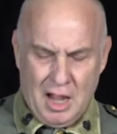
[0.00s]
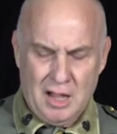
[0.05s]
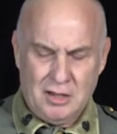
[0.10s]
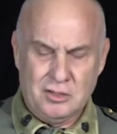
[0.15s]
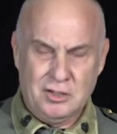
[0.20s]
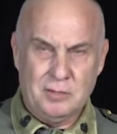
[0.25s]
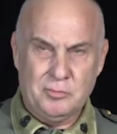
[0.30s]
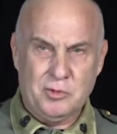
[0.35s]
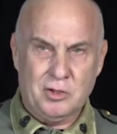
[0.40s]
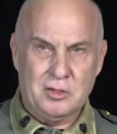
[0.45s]

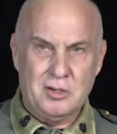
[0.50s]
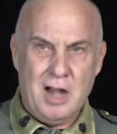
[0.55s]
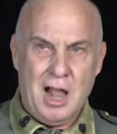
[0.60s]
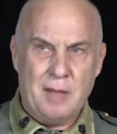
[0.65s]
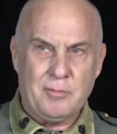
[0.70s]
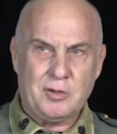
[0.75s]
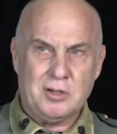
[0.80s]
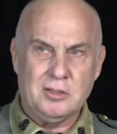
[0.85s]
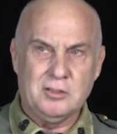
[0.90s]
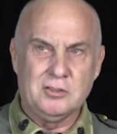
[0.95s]
and dip their
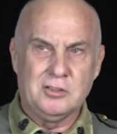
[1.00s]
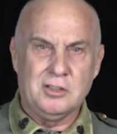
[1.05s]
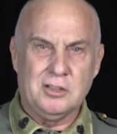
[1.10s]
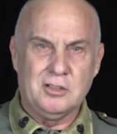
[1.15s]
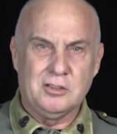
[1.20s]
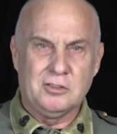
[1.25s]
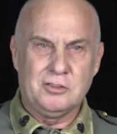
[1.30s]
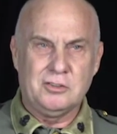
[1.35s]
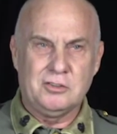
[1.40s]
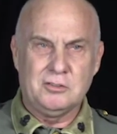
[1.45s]
napkins
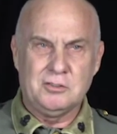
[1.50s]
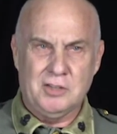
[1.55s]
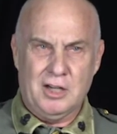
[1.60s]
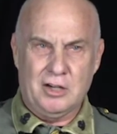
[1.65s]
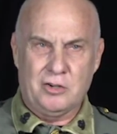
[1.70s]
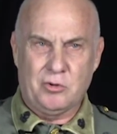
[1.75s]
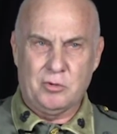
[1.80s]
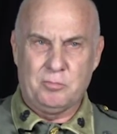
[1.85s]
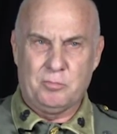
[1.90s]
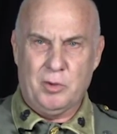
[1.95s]
in his
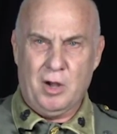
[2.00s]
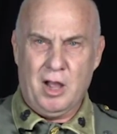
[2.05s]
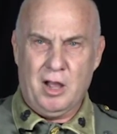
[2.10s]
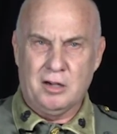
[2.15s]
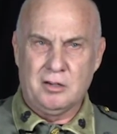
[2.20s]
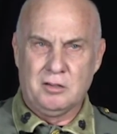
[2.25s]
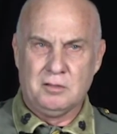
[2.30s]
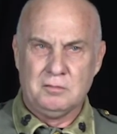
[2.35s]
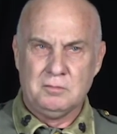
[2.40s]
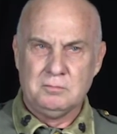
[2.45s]
sacred
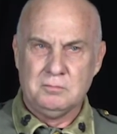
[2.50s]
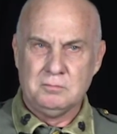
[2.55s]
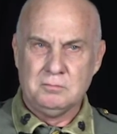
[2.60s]
blood.